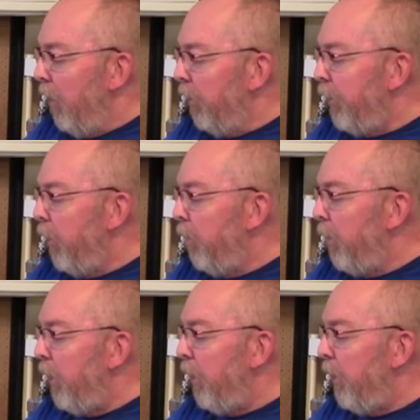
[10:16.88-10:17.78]
it'll show
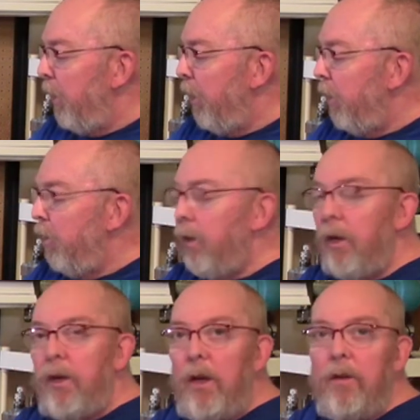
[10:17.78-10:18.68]
me
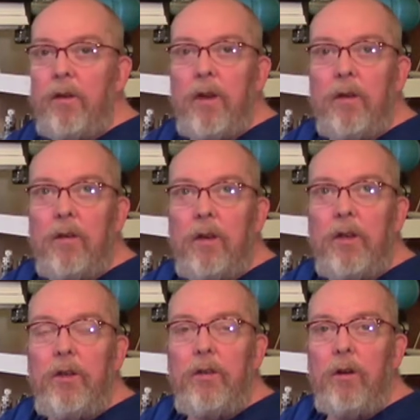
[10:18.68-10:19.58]
doing a taste test and
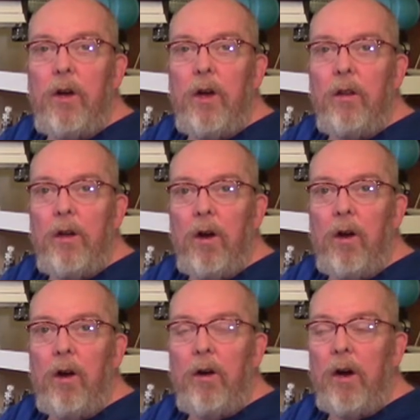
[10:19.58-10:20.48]
let you know how they
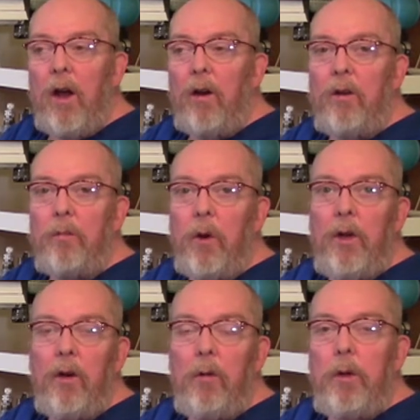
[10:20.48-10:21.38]
are, and I'll
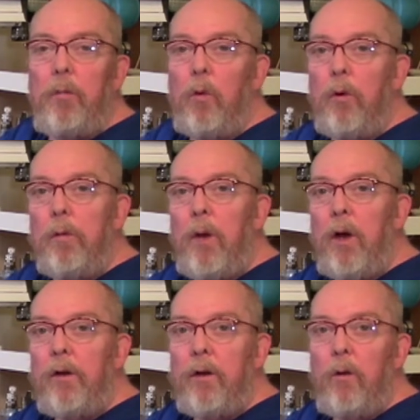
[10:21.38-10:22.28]
explain a little bit more
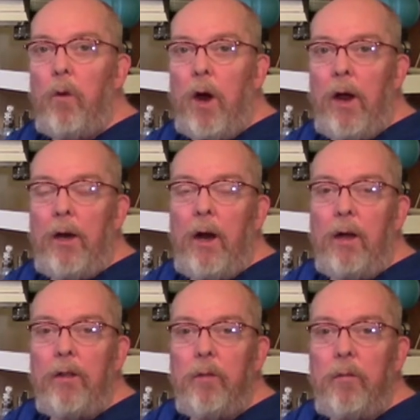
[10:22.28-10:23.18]
about why I
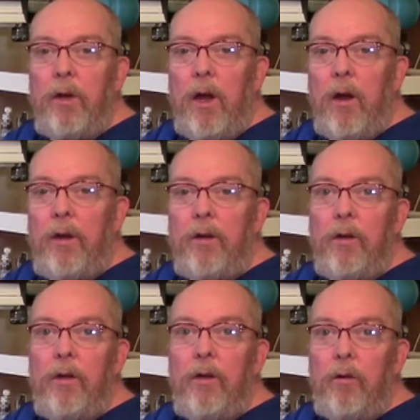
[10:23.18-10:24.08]
got them and how I
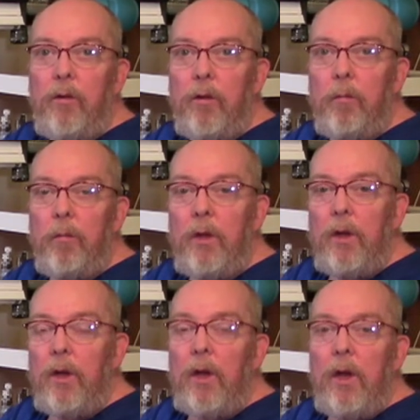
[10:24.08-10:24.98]
intend to use them.
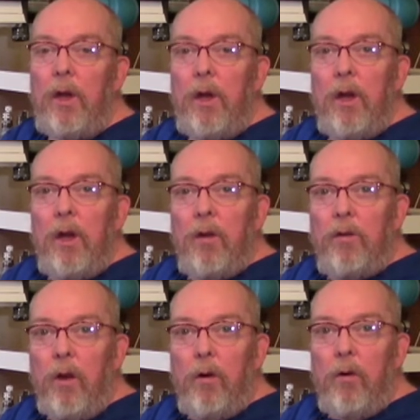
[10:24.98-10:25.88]

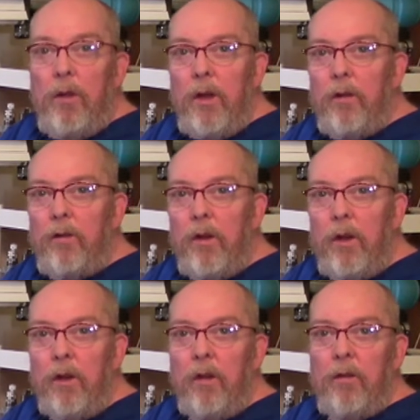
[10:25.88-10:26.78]
So this
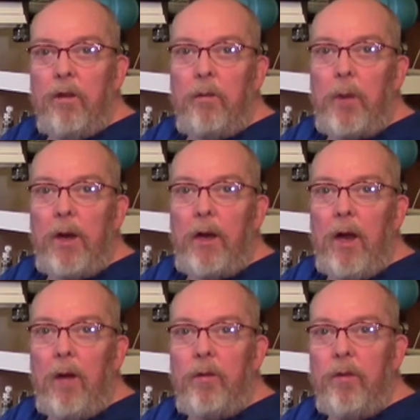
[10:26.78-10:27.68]
is Spec
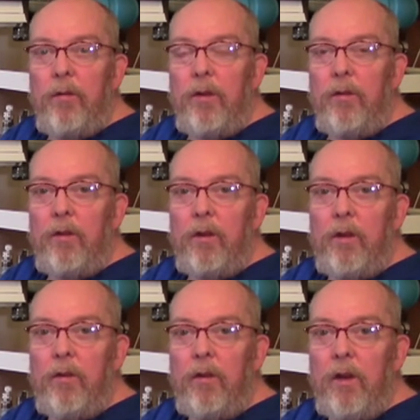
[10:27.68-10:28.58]
Ops
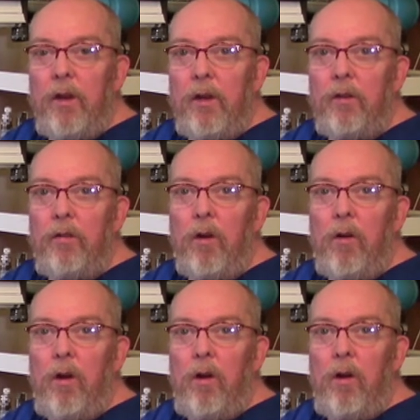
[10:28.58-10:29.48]
56 saying
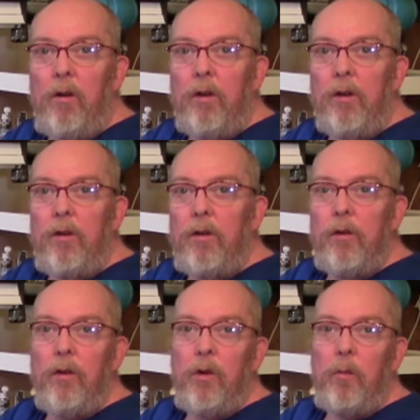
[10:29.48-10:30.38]
so long
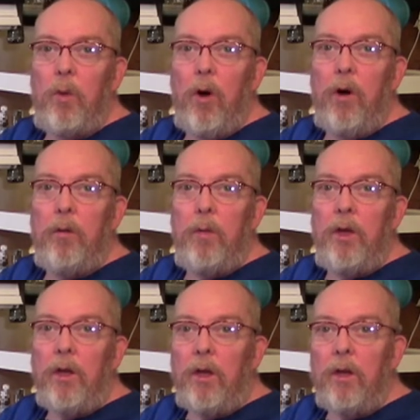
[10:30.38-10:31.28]
until part
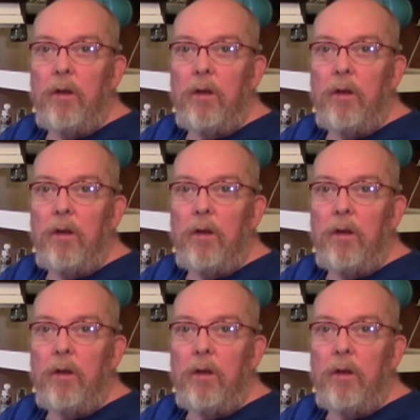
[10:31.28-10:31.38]
B.